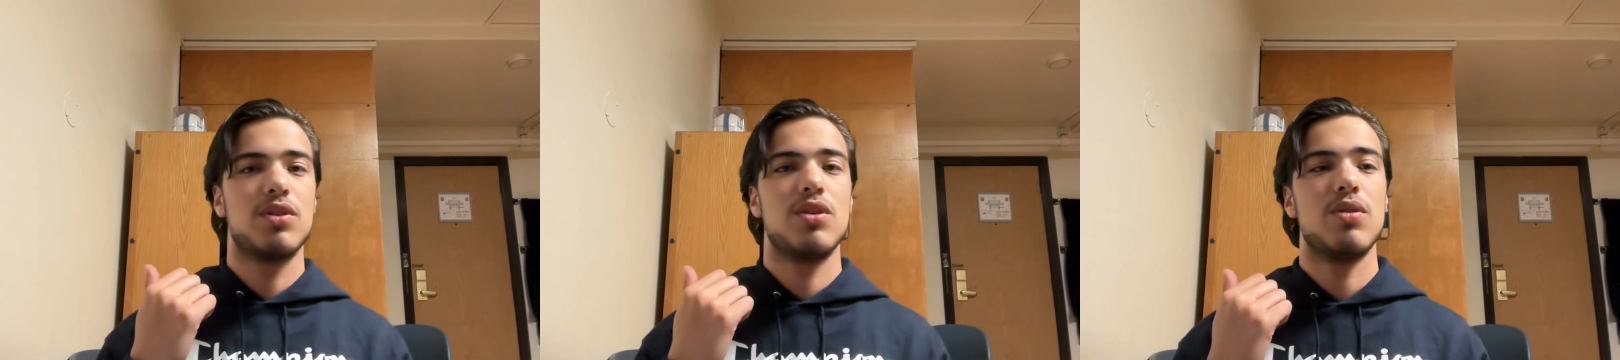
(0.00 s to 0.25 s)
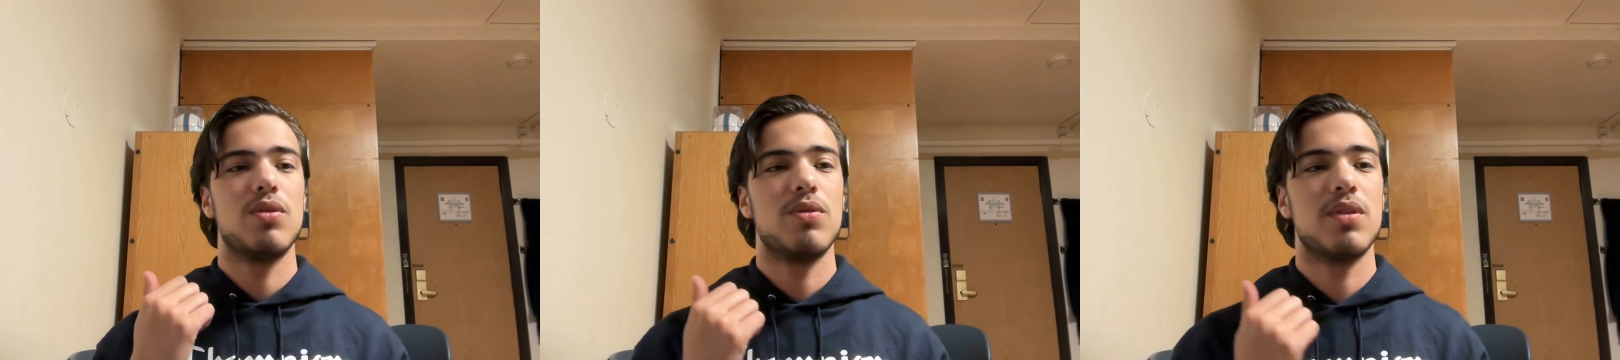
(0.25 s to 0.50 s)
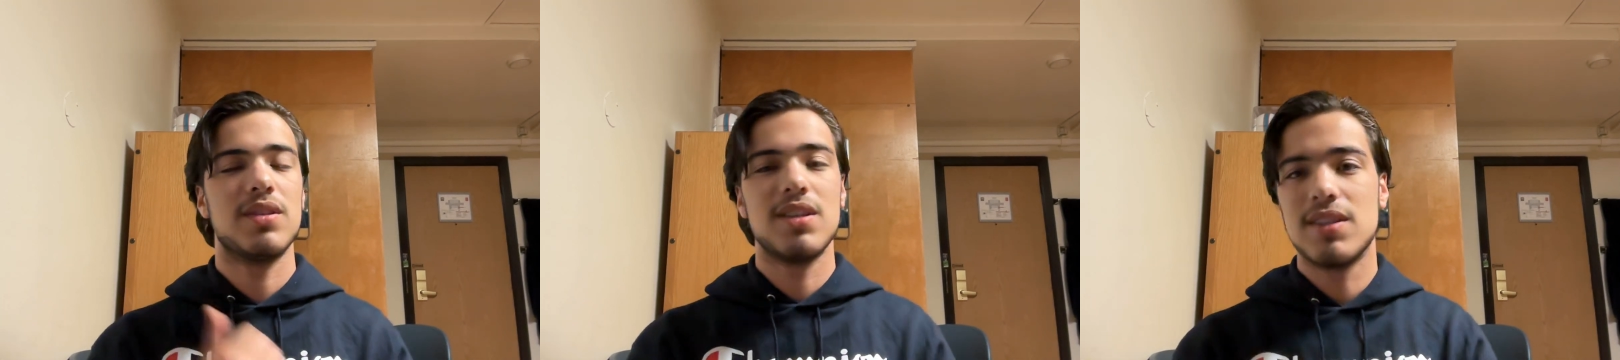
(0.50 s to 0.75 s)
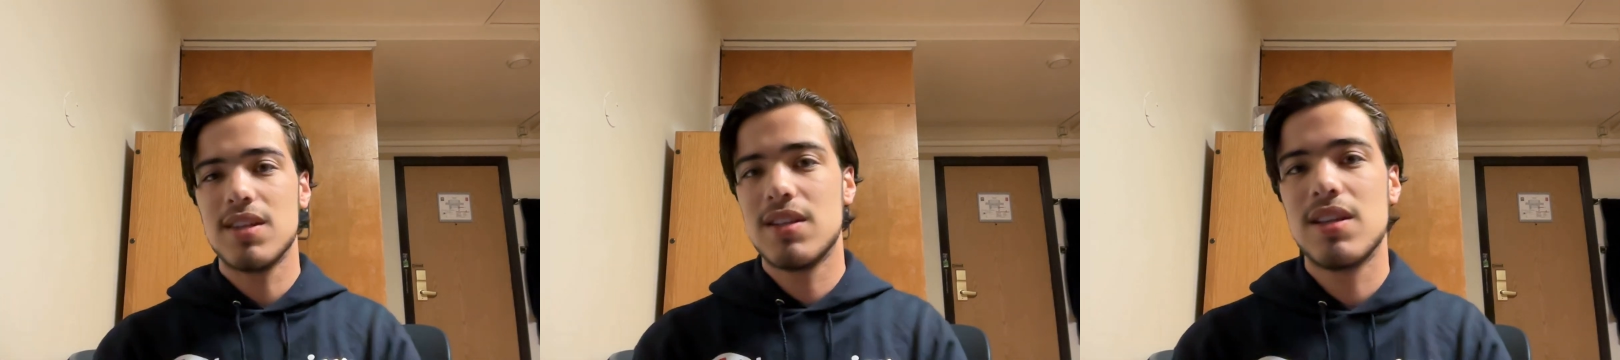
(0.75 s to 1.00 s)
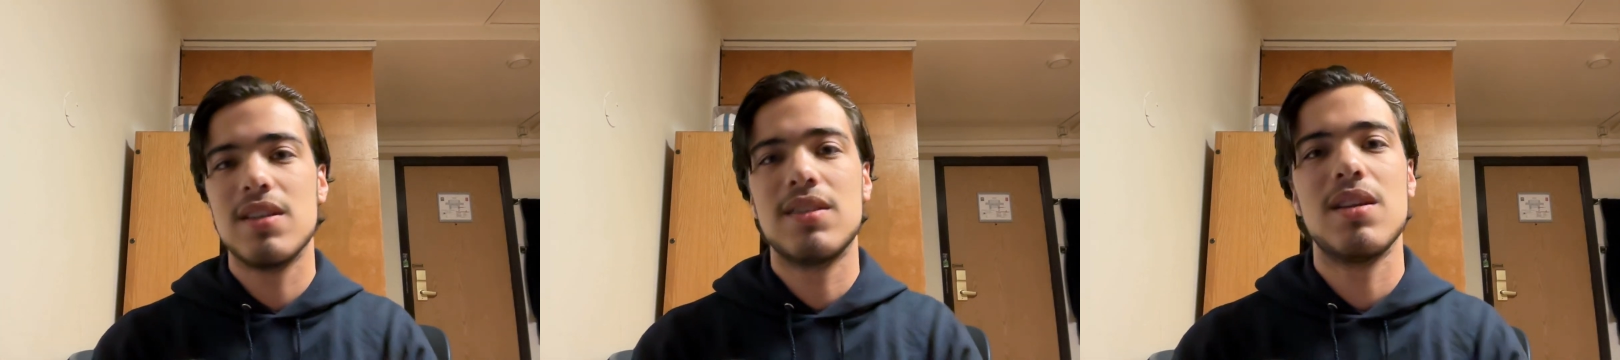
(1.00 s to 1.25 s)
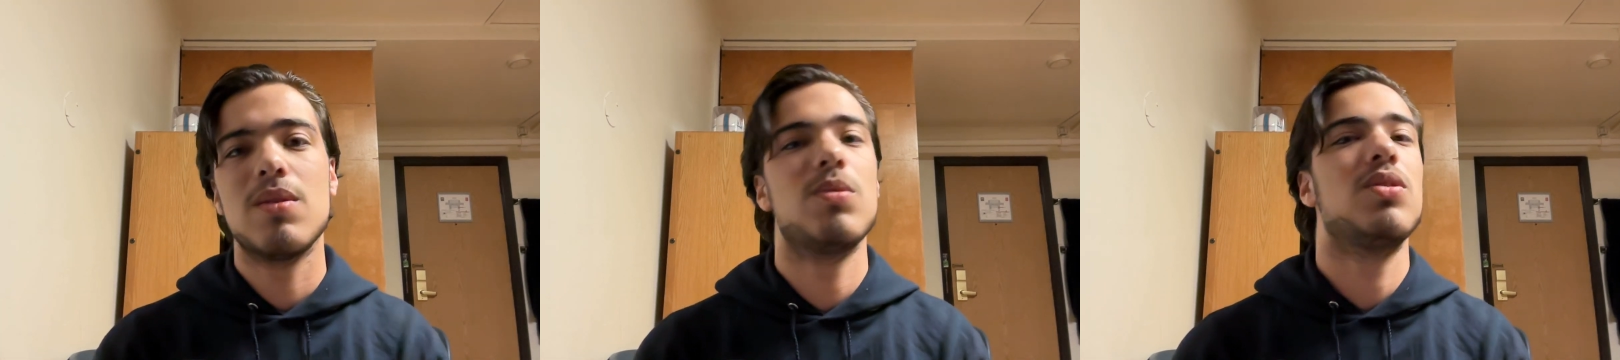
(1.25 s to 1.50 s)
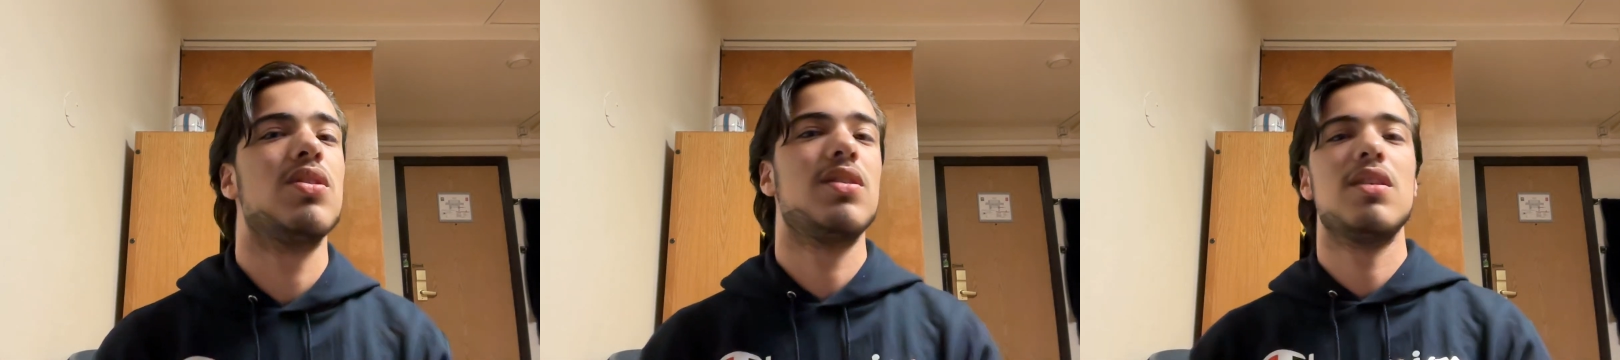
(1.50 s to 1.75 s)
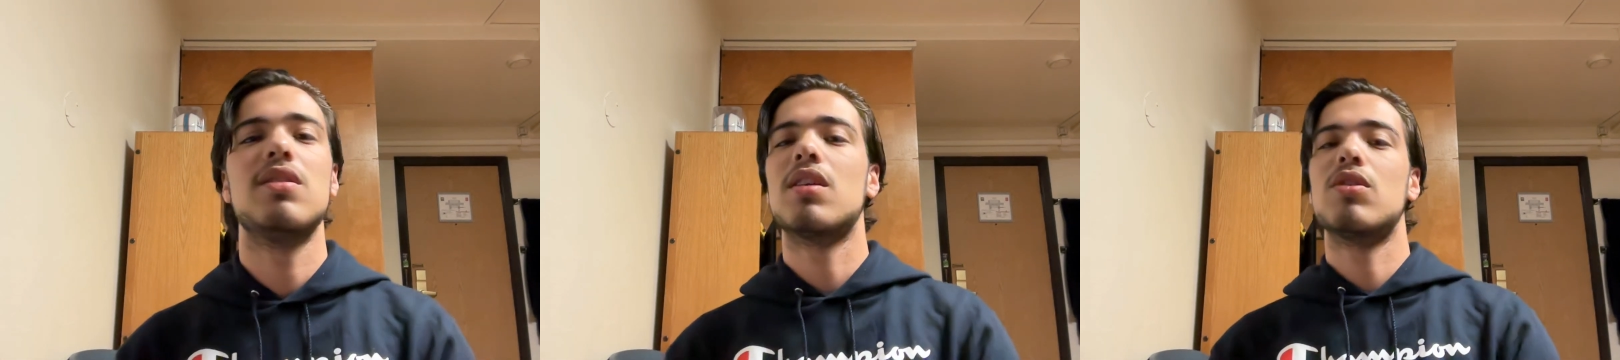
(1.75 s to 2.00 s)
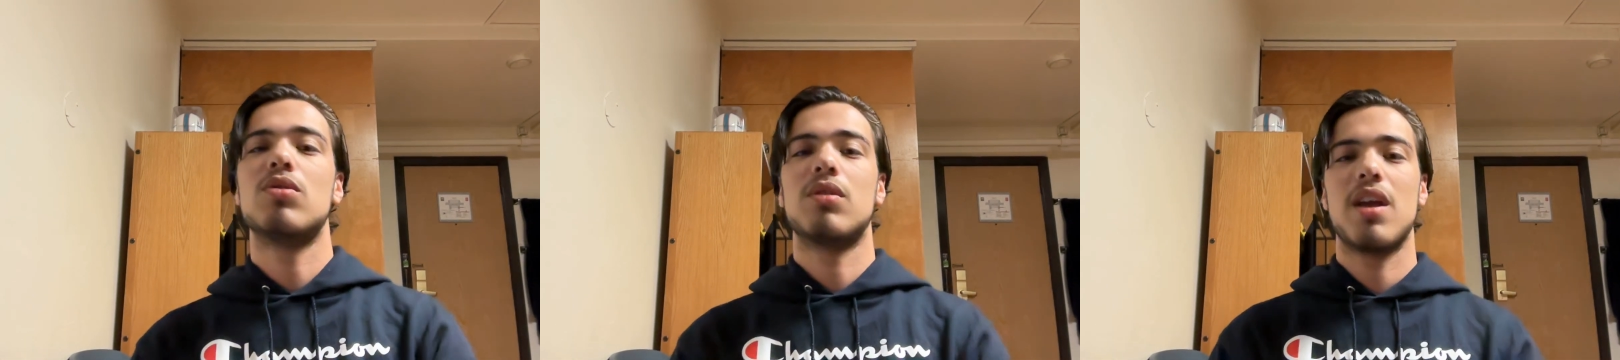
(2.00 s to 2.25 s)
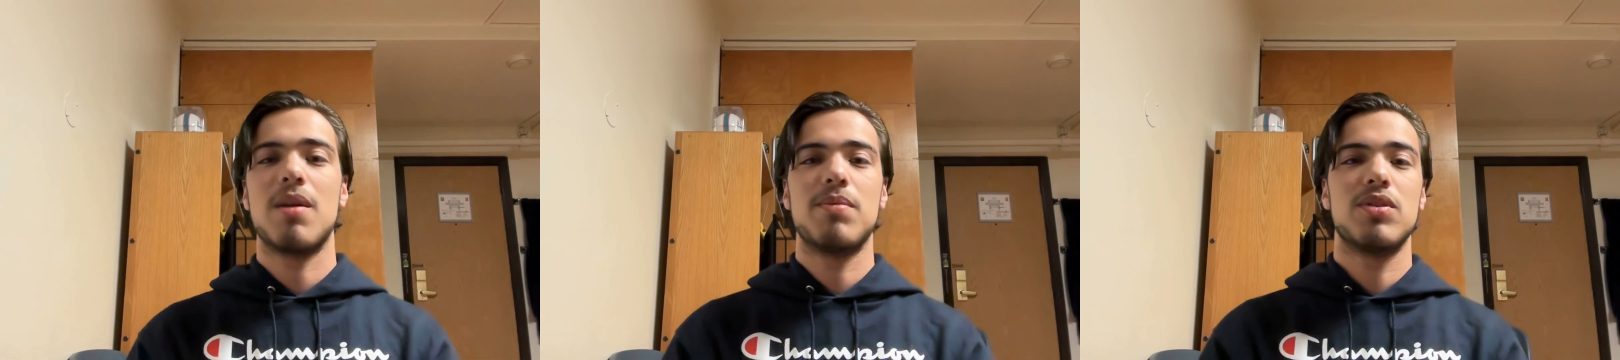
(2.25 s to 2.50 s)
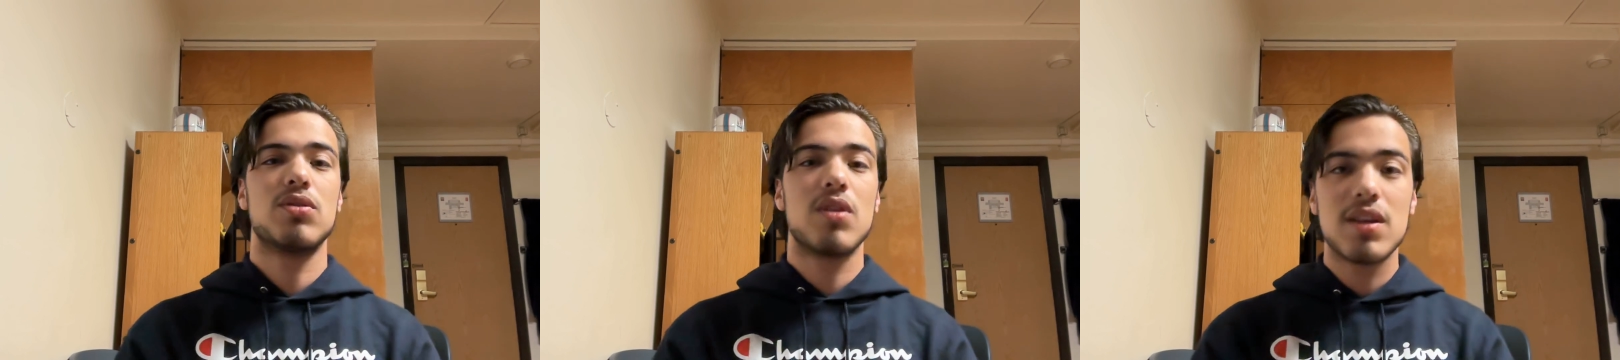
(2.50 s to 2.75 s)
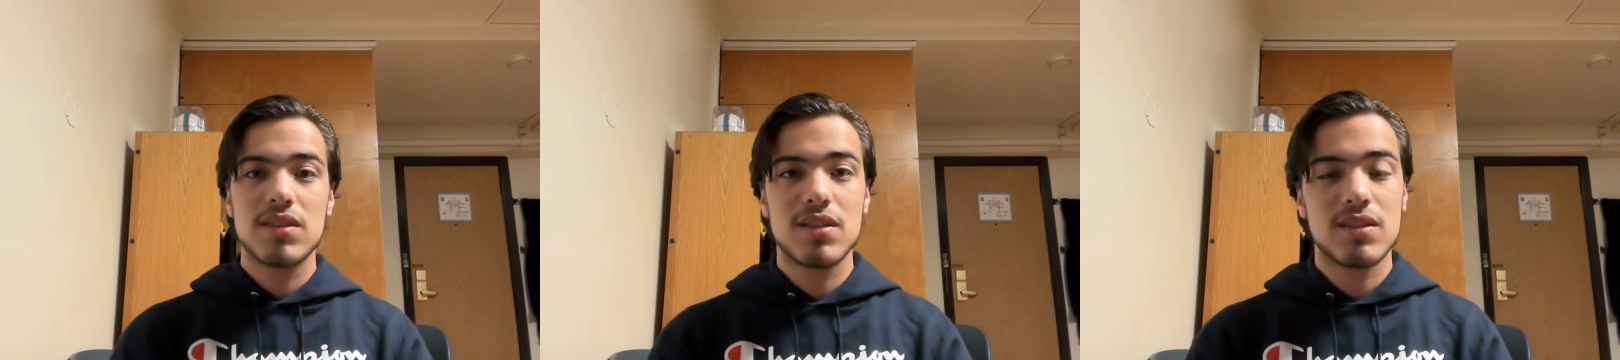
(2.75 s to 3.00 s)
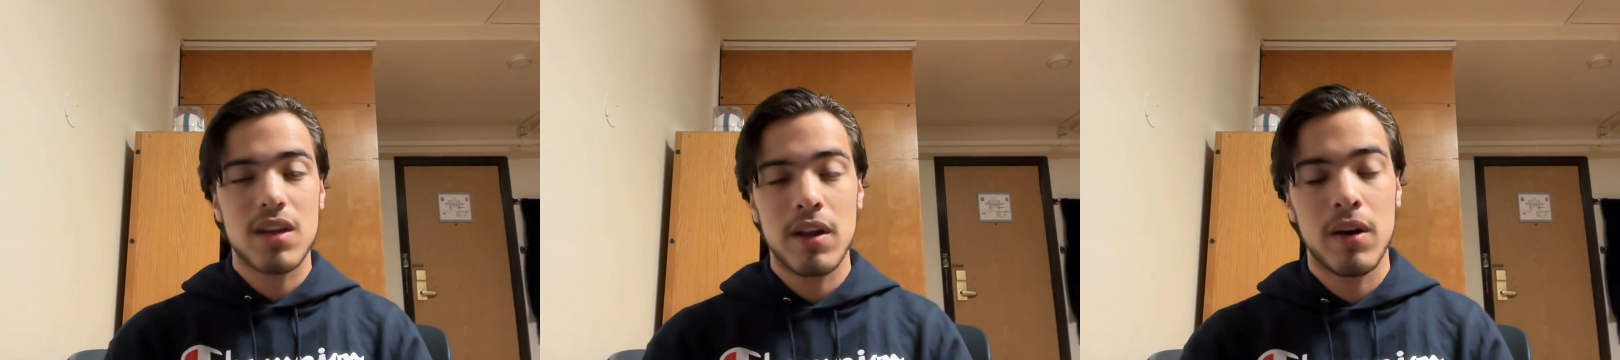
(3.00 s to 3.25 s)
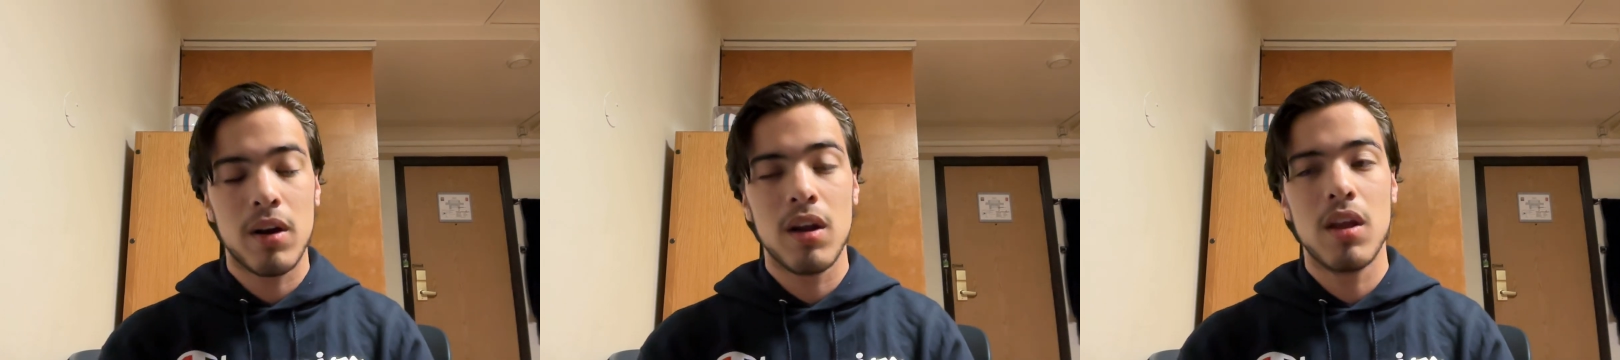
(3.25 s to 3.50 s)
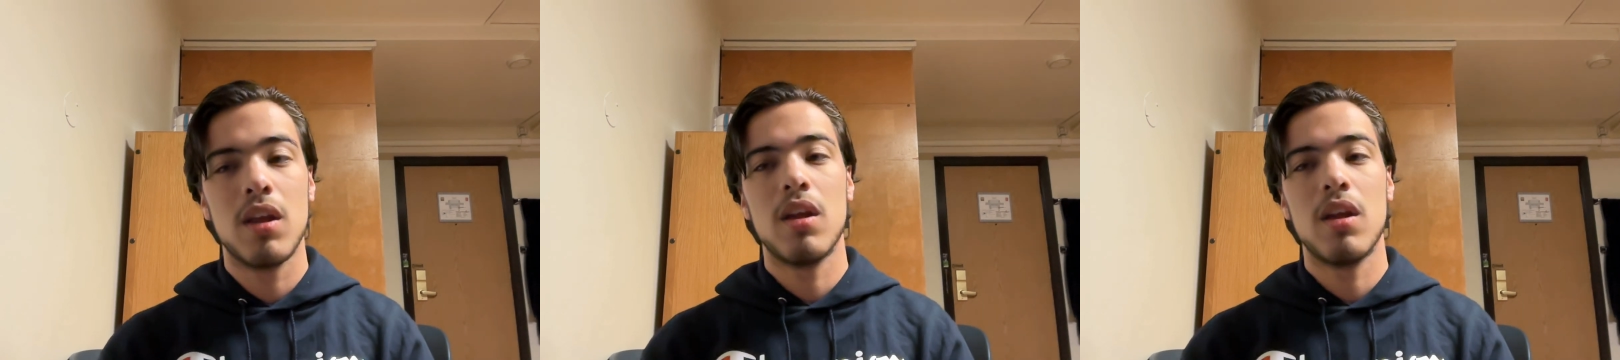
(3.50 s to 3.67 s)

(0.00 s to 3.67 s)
to the CCTC, which is the Central Campus Transit Center.